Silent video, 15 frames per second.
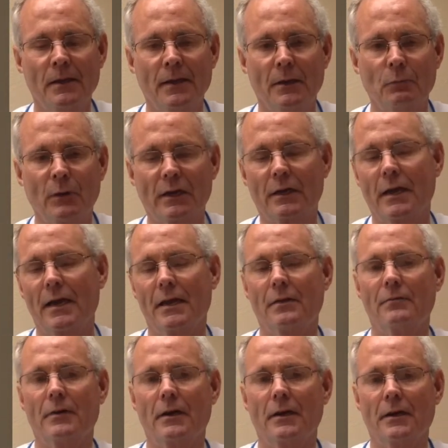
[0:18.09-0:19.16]
and what kind of
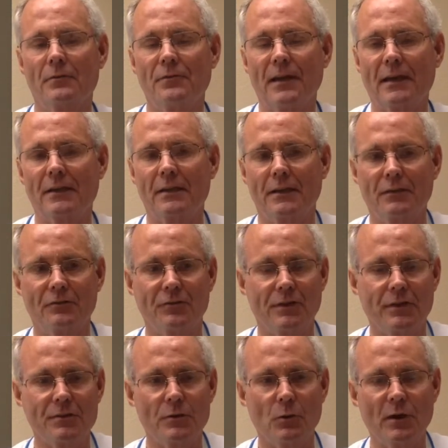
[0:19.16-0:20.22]
effect does the
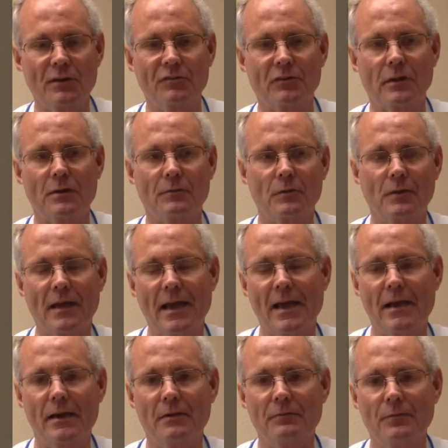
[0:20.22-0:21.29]
noise level
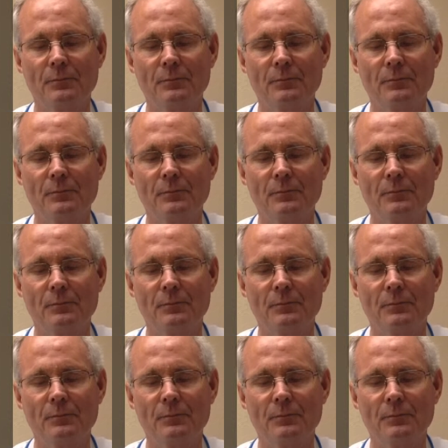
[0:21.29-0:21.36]
have